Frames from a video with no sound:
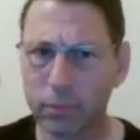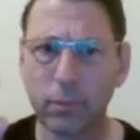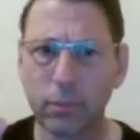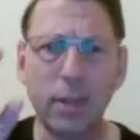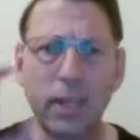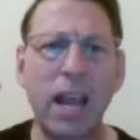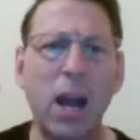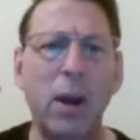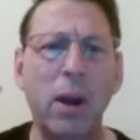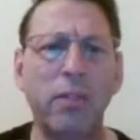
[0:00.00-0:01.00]

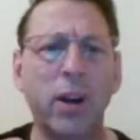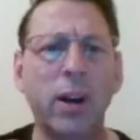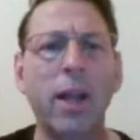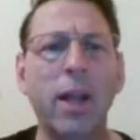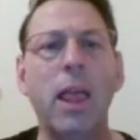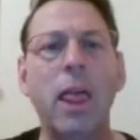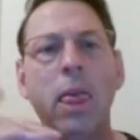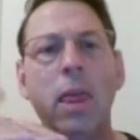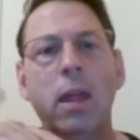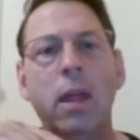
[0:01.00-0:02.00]
However,
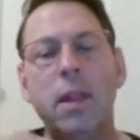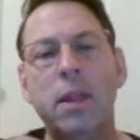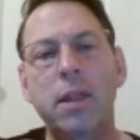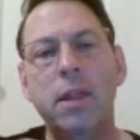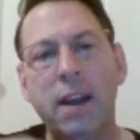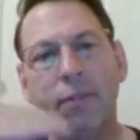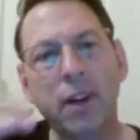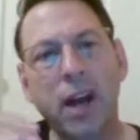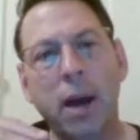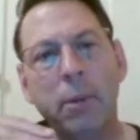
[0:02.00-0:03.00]
that
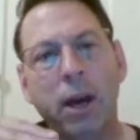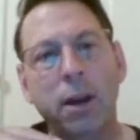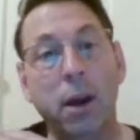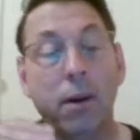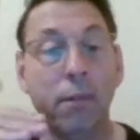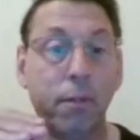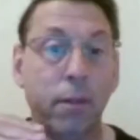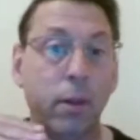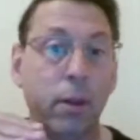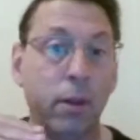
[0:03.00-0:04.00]
phenomenon of
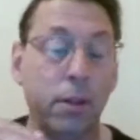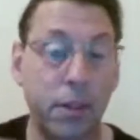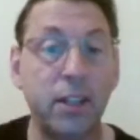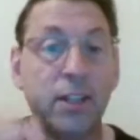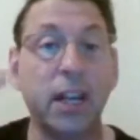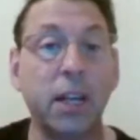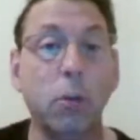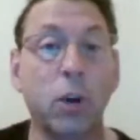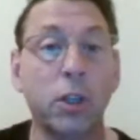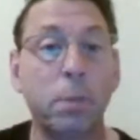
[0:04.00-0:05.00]
things getting more
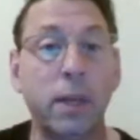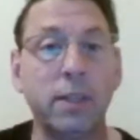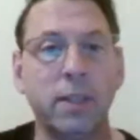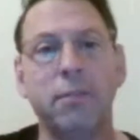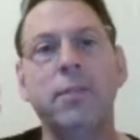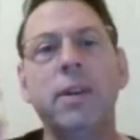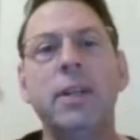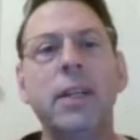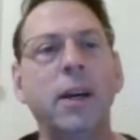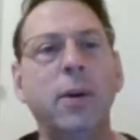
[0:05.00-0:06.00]
expensive, you
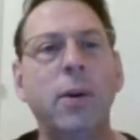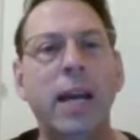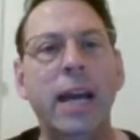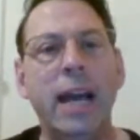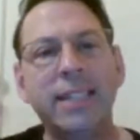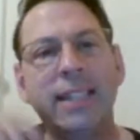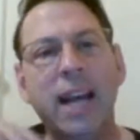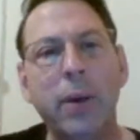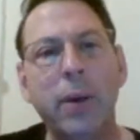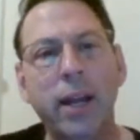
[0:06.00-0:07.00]
know, has now
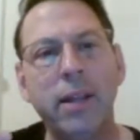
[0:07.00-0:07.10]
hit the